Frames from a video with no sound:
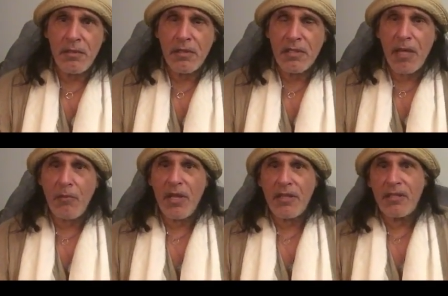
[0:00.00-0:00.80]
the same
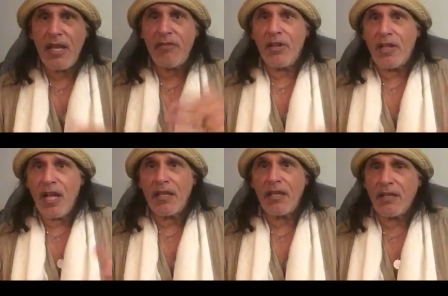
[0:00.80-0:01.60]
way the devil
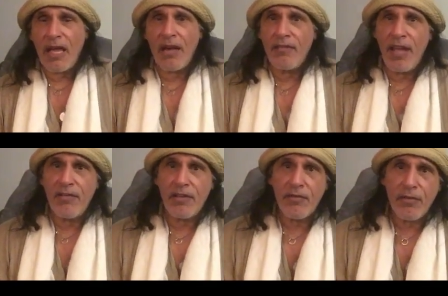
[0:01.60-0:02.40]
got kicked out of heaven